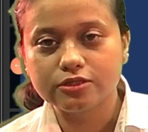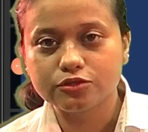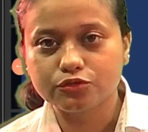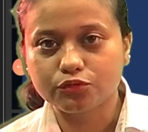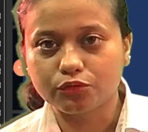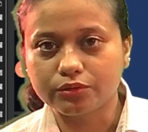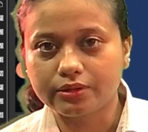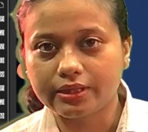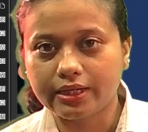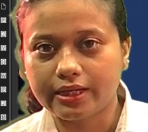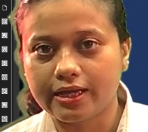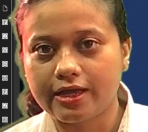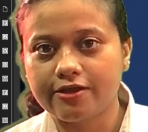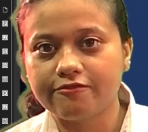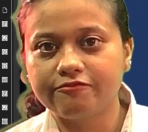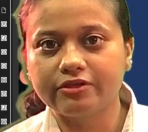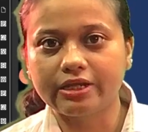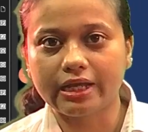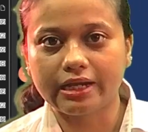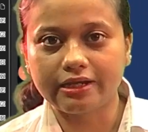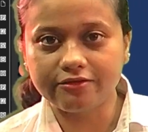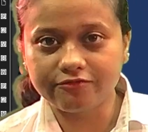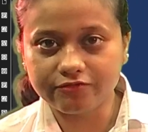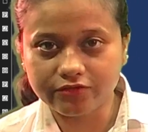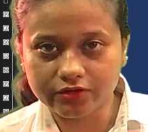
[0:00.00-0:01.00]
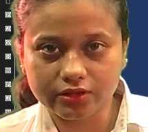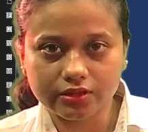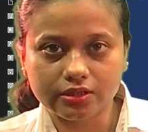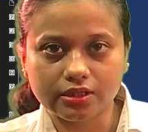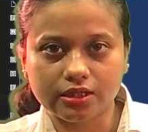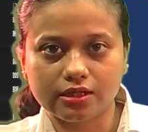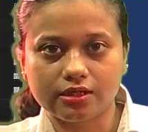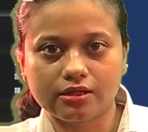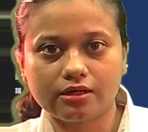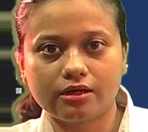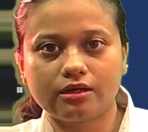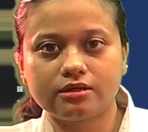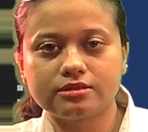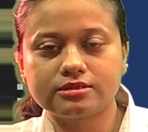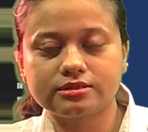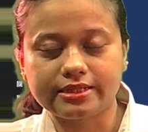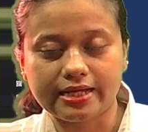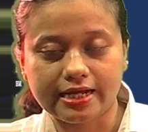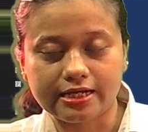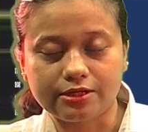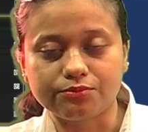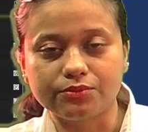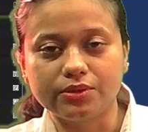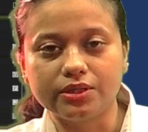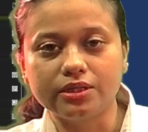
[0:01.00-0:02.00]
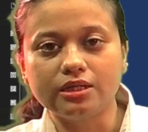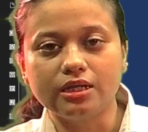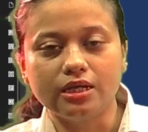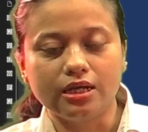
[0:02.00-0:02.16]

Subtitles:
they have delivered a statement.